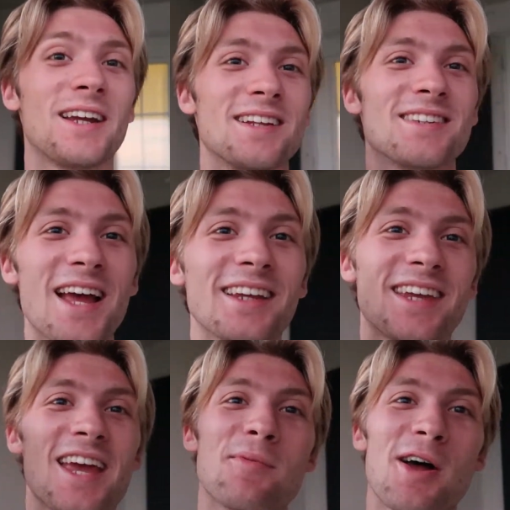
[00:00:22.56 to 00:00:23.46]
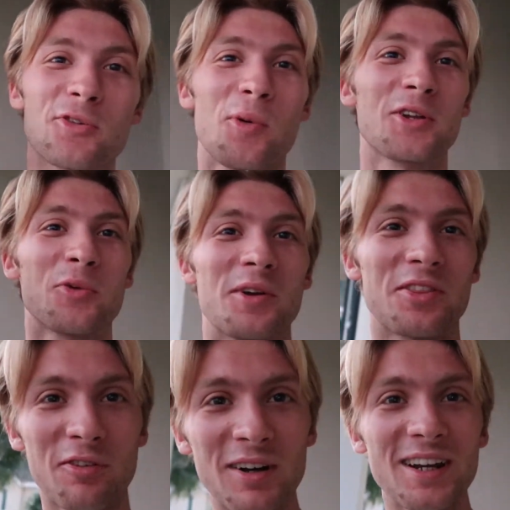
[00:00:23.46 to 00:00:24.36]
to get 10K by
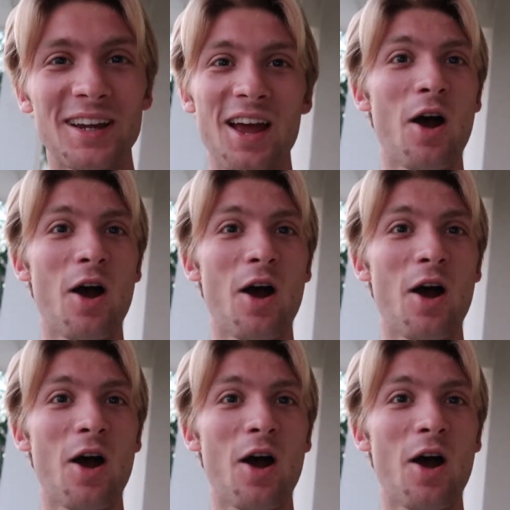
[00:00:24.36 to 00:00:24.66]
2023.